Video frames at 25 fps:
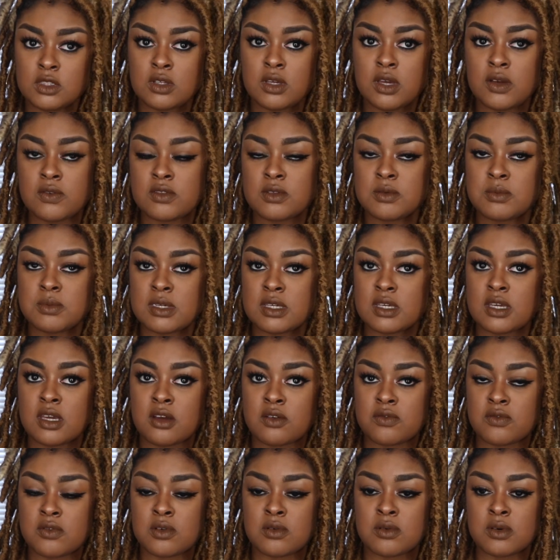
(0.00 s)
You have to be
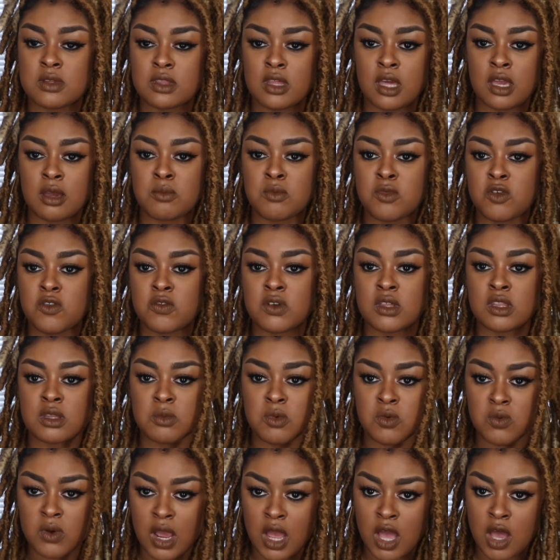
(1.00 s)
careful with like moving them
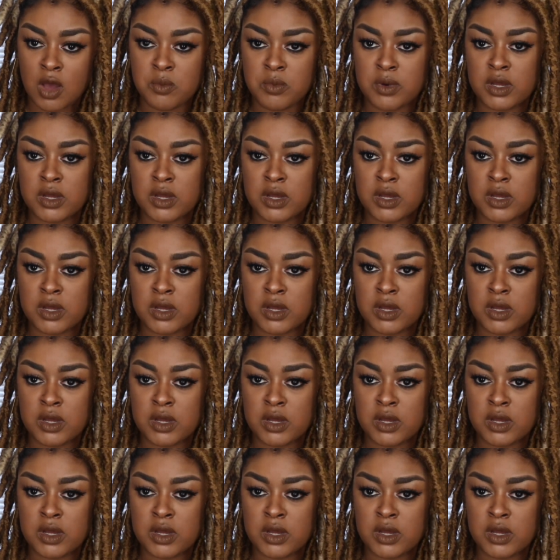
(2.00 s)
around,